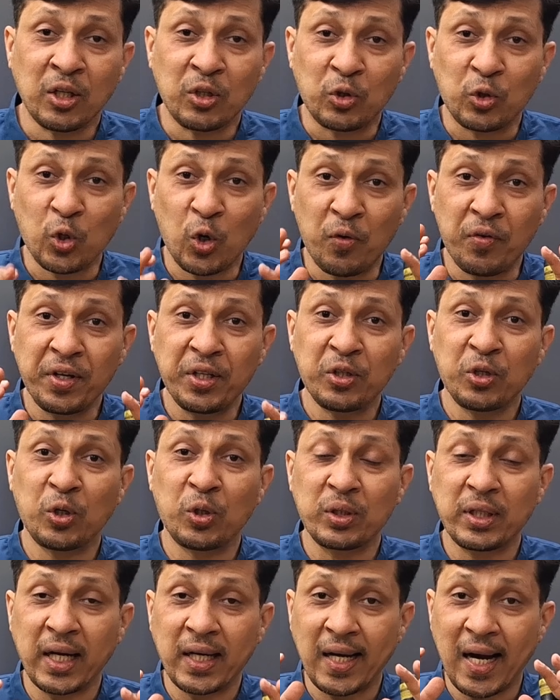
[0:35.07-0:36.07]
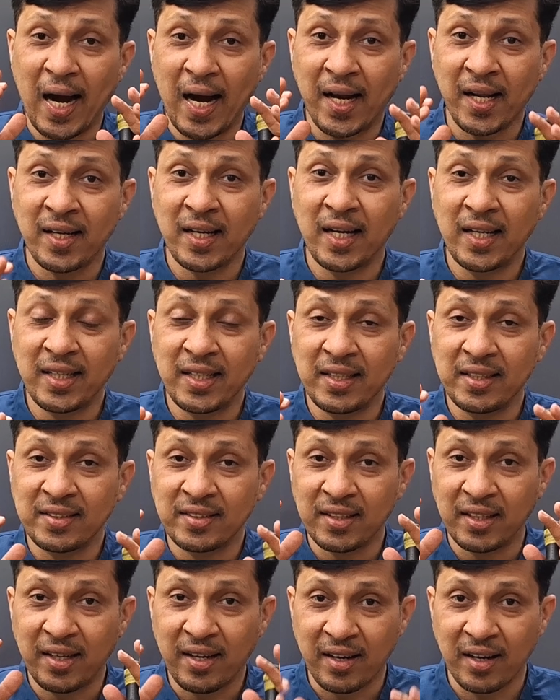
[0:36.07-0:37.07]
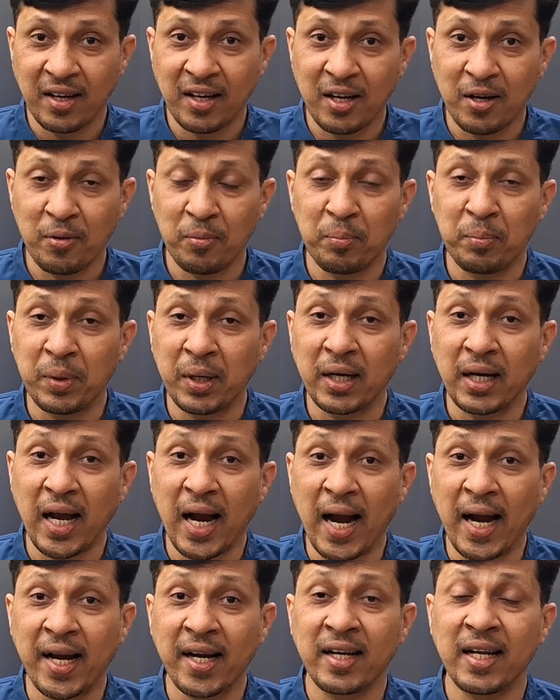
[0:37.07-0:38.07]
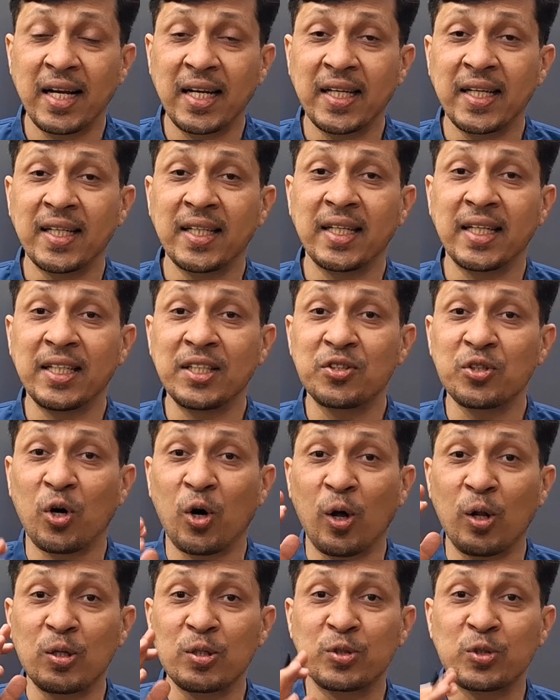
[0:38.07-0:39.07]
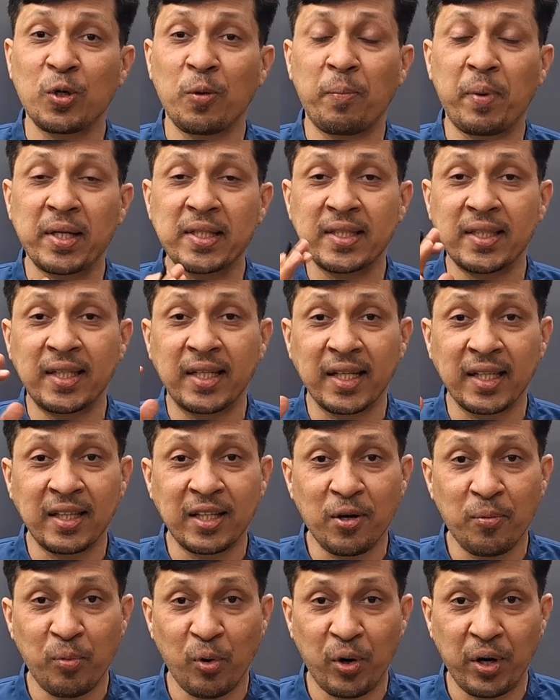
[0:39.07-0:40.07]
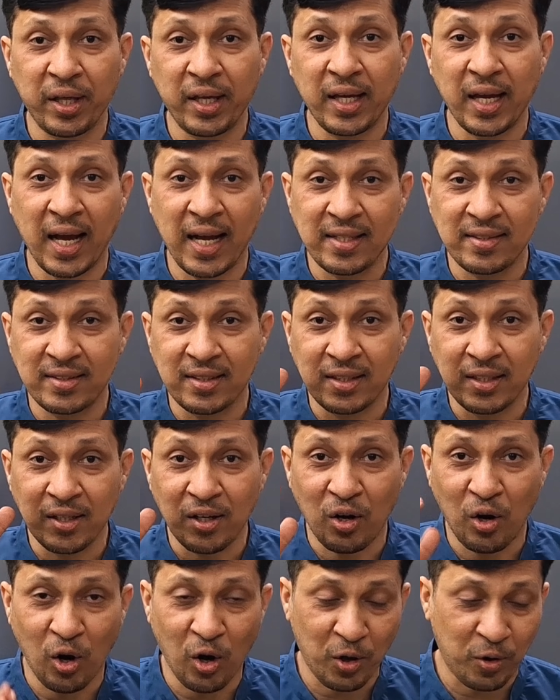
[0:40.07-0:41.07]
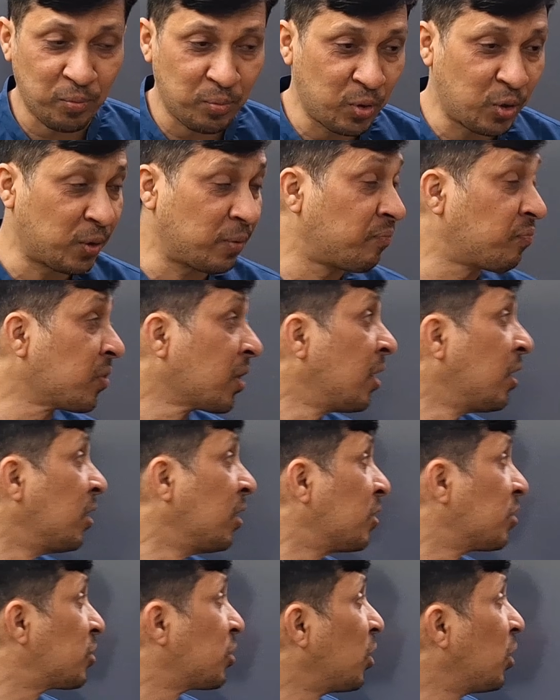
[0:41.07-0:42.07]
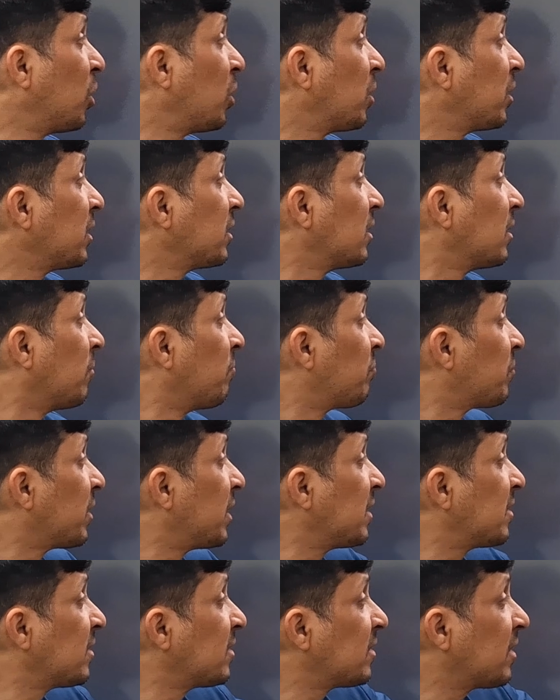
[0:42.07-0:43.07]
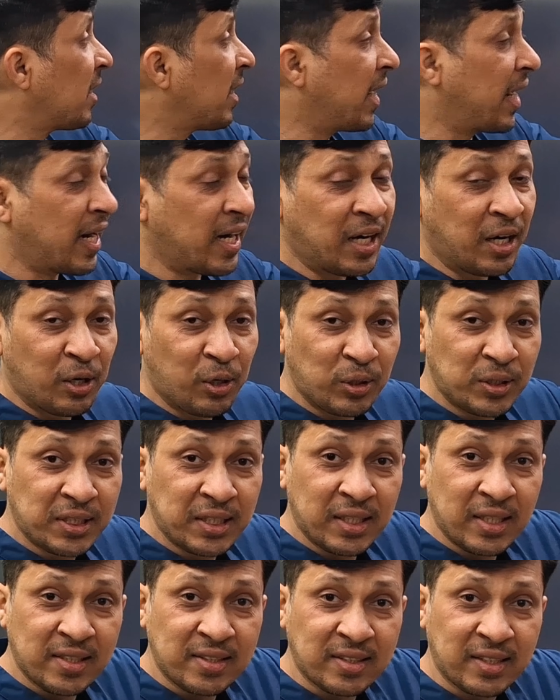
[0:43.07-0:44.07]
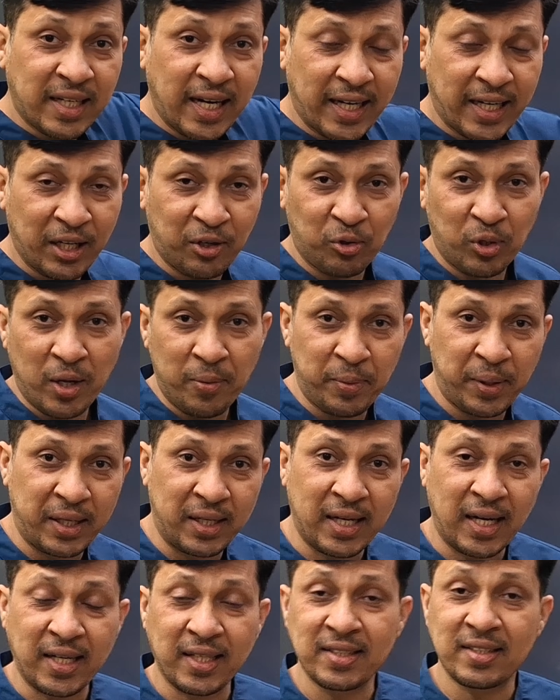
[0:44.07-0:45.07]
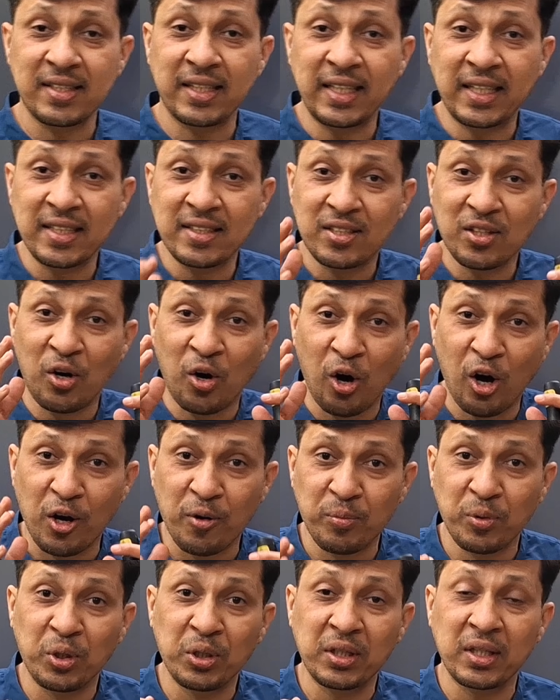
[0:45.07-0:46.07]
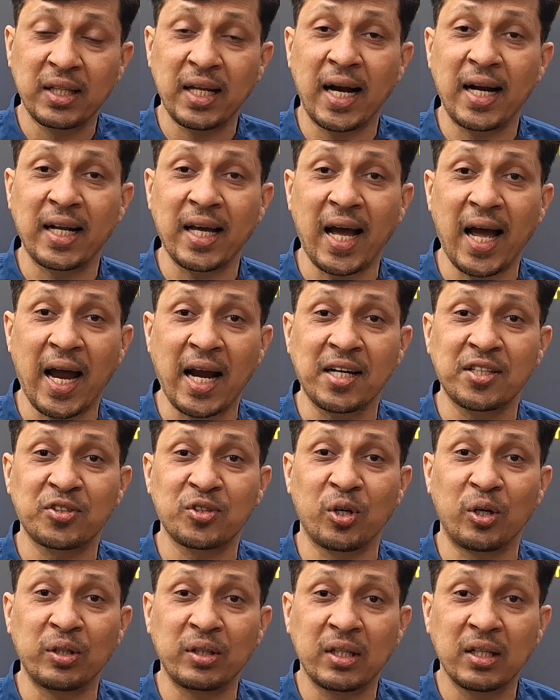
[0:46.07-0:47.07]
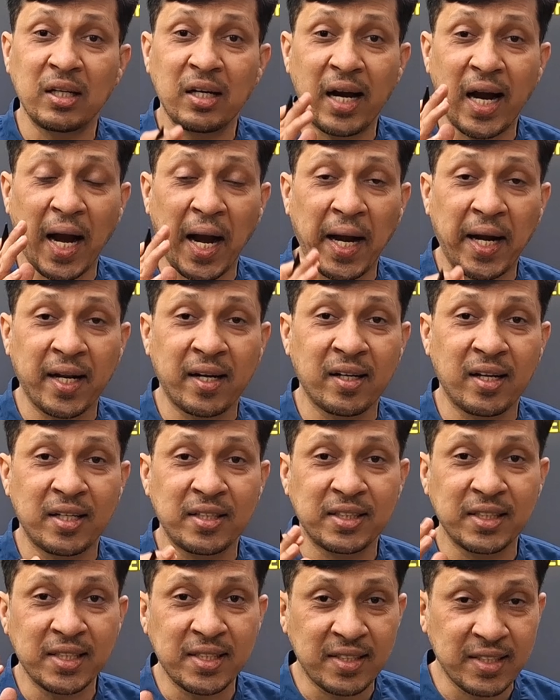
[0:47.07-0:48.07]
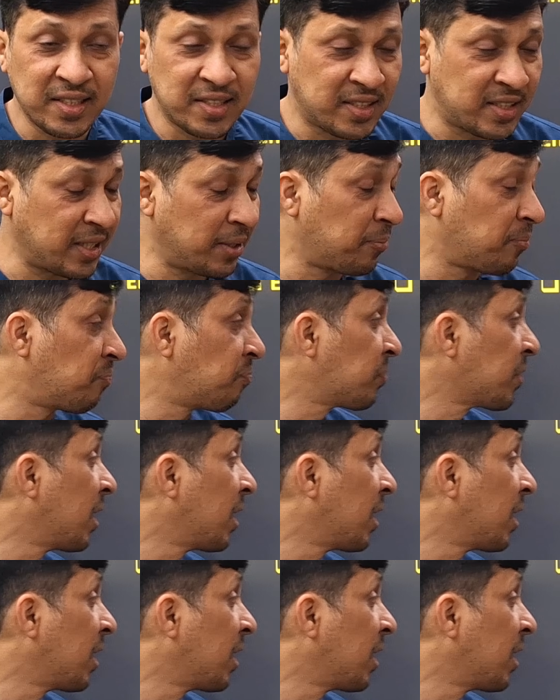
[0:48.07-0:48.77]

Though we know that adrenaline is a drug, but adrenaline is also present in the body as a hormone. So this is a endogenous catecholamine, that is, it is a hormone that acts on the adrenergic system.